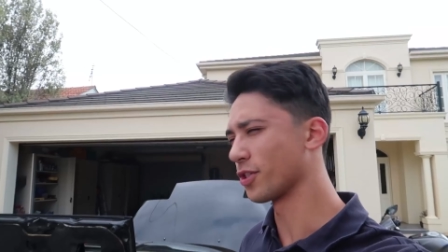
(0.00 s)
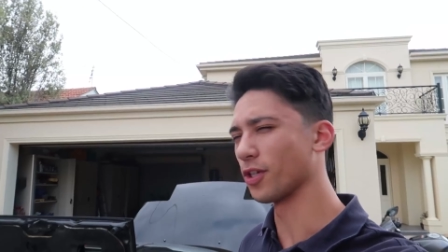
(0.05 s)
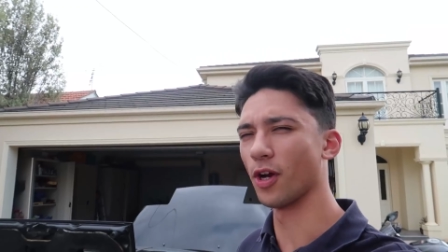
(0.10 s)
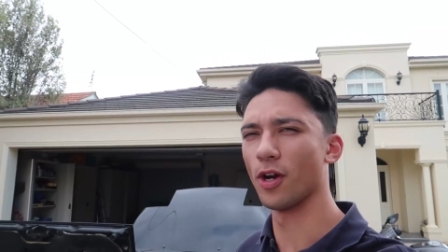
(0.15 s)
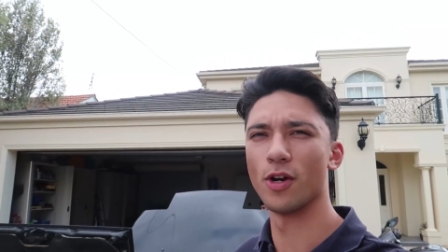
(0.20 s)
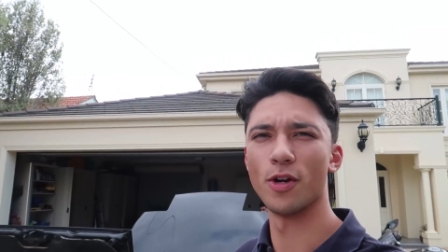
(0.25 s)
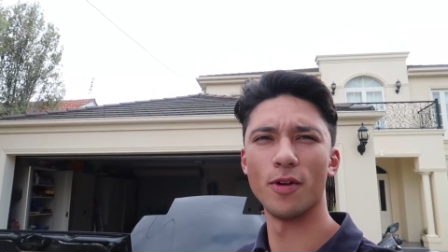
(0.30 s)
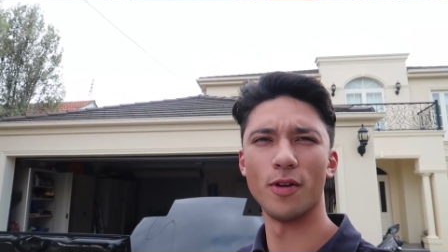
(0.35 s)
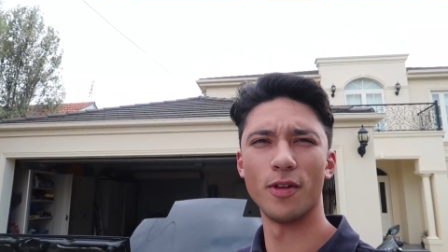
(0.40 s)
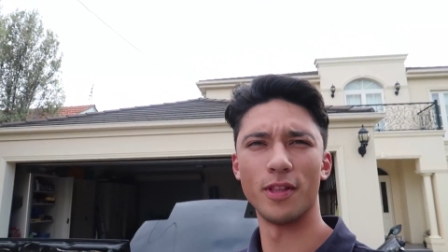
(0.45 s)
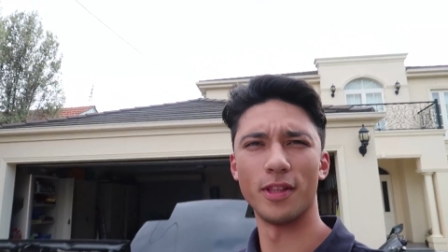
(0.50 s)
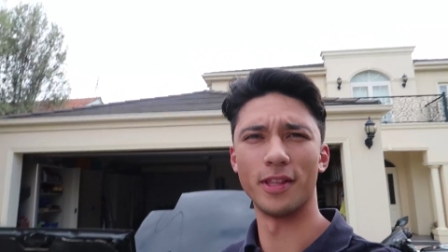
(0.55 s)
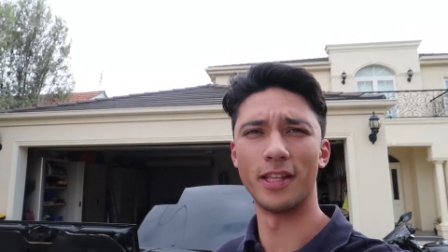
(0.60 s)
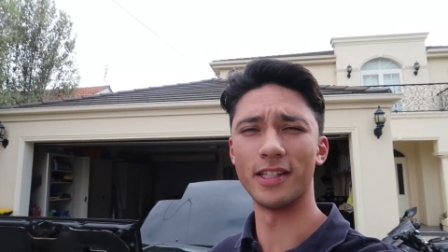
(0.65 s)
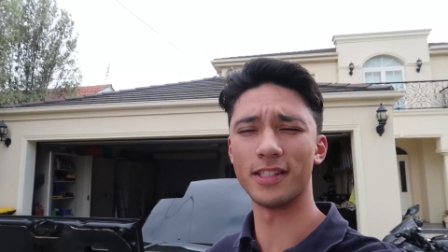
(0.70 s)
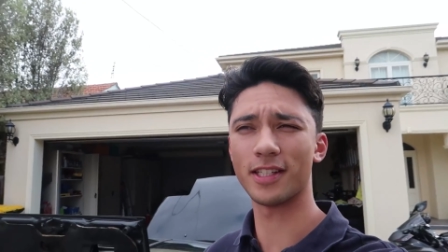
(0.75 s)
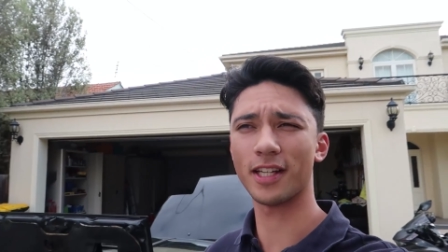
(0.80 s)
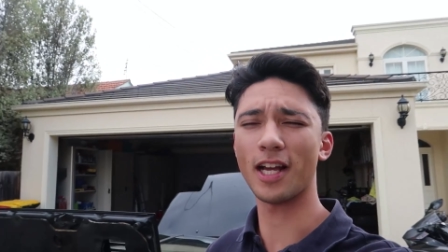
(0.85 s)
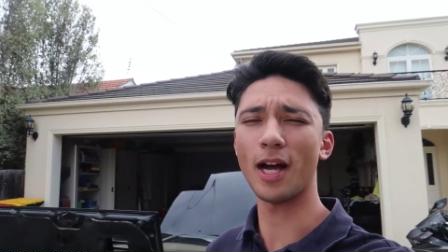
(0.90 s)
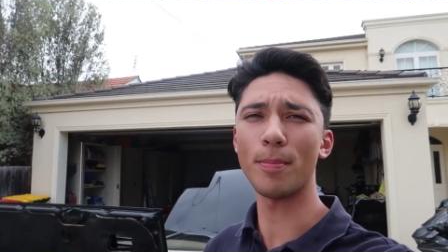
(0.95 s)
So
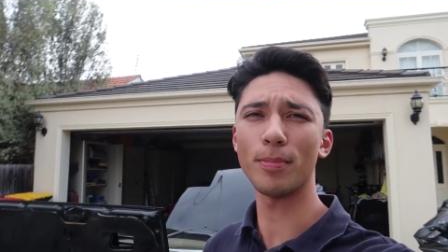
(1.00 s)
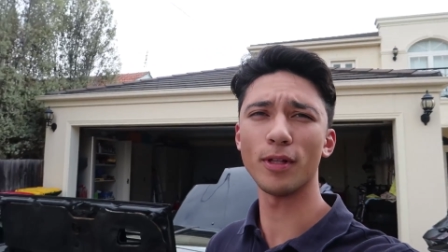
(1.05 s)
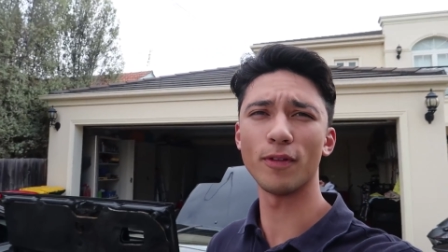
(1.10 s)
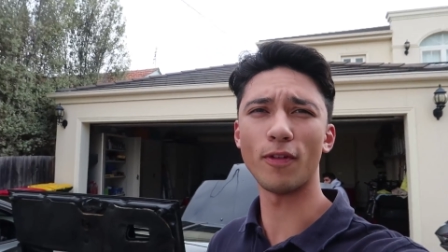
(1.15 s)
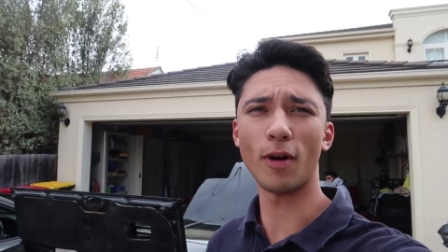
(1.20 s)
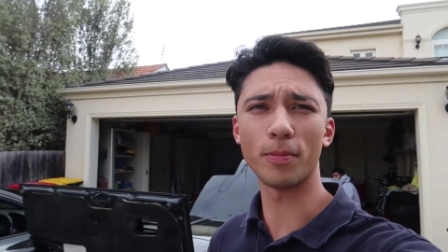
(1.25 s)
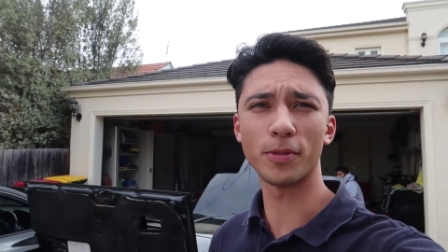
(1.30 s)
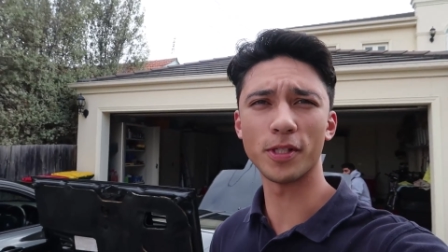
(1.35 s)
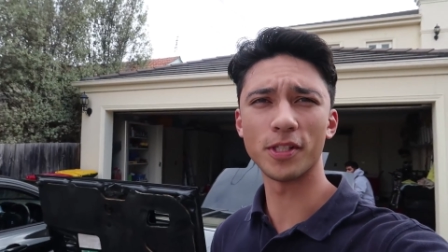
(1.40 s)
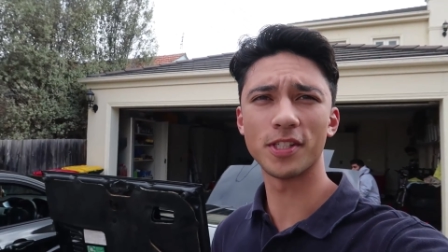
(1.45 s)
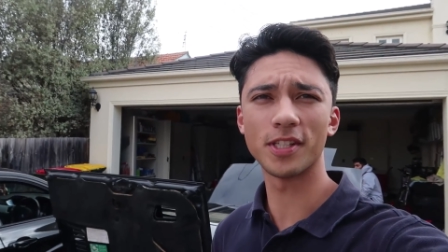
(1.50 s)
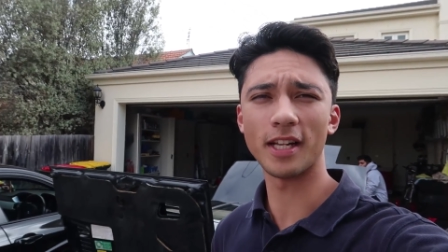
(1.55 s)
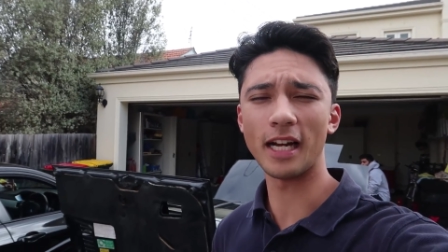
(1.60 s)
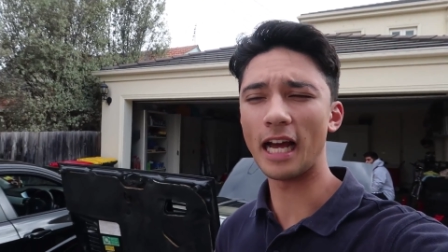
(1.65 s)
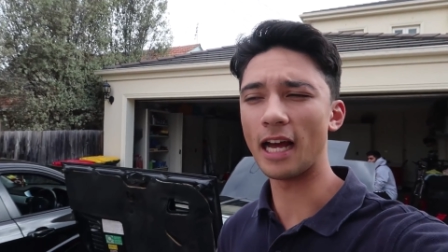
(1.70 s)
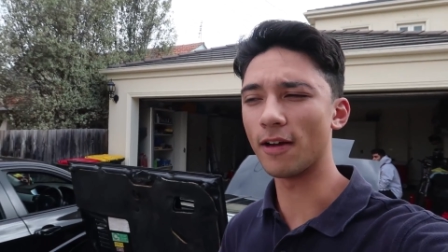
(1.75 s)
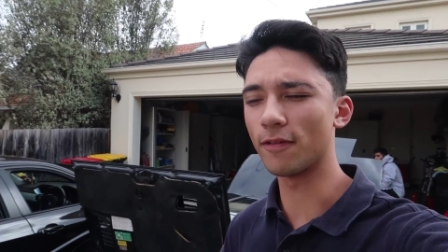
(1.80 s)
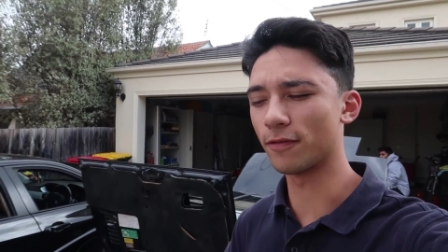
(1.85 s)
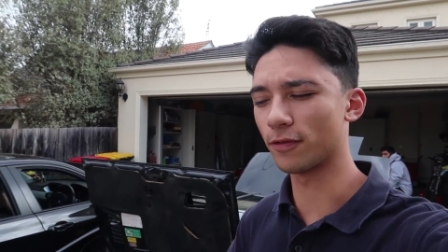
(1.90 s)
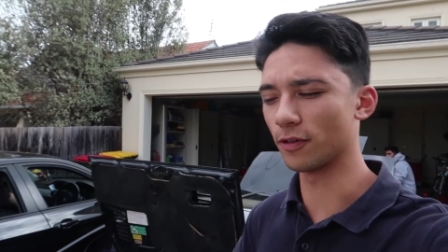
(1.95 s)
there's a couple of options that
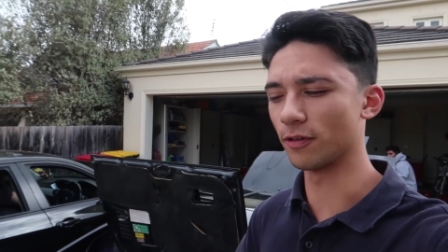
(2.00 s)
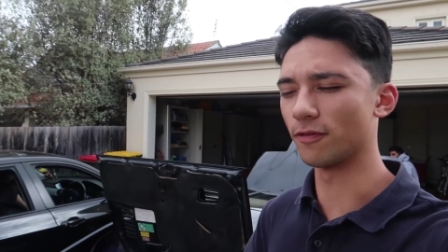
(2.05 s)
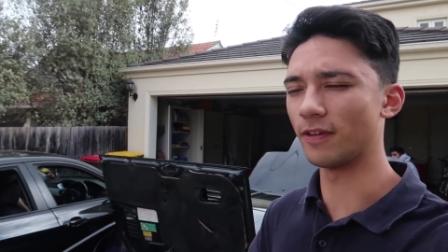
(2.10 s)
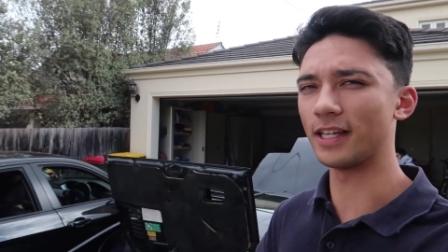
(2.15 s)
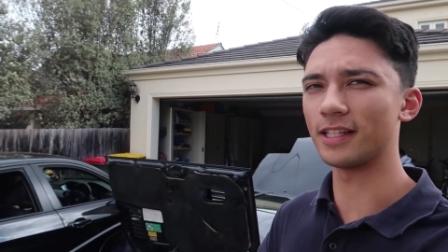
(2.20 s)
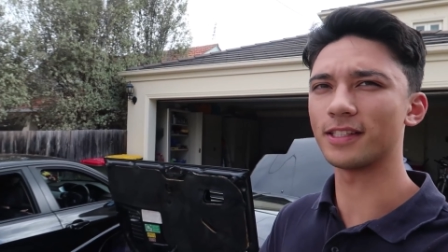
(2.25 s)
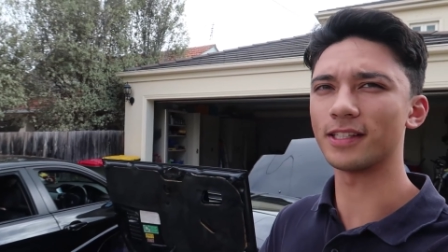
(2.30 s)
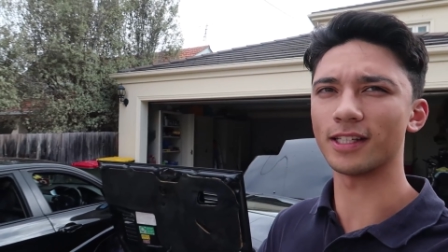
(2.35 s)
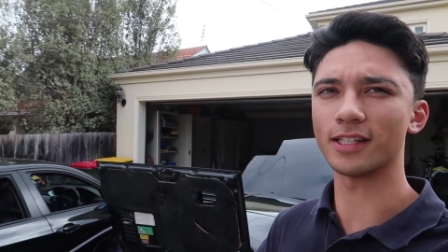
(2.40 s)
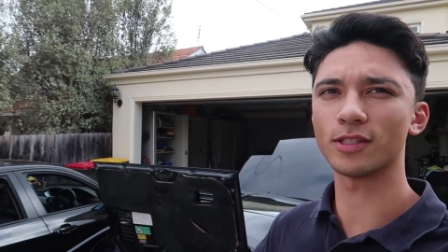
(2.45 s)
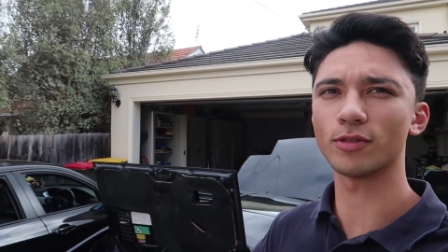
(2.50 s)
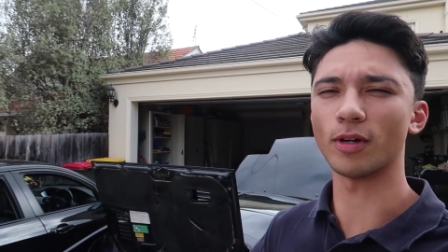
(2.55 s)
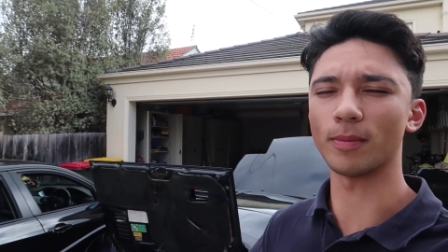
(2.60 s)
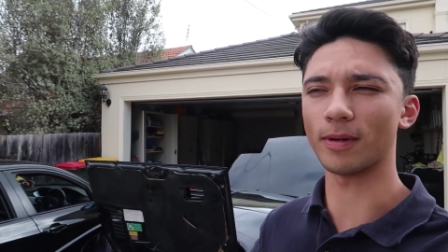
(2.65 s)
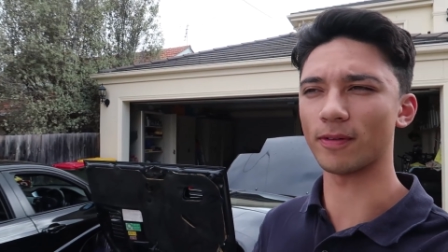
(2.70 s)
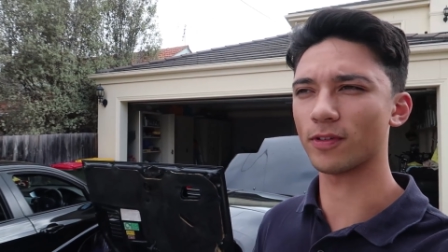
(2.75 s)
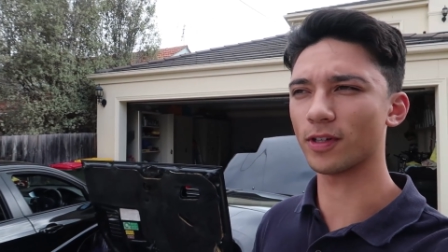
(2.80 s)
I have for a V6 swap.